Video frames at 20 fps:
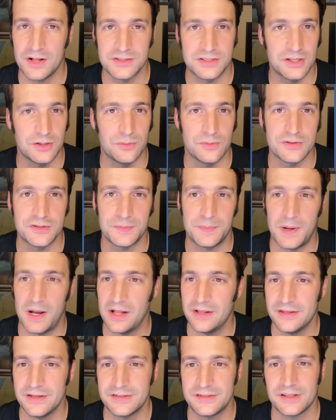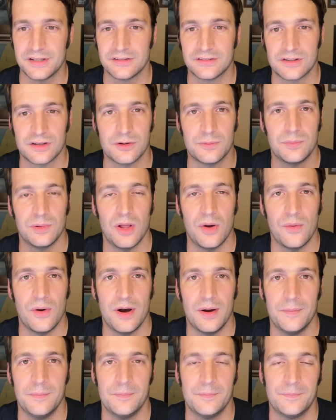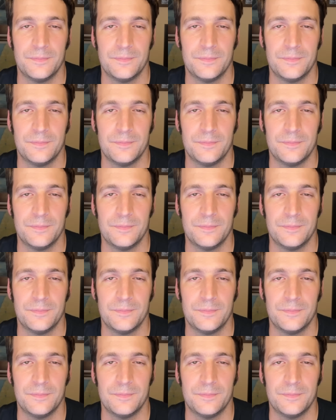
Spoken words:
going to respond. This thing's going to blow up.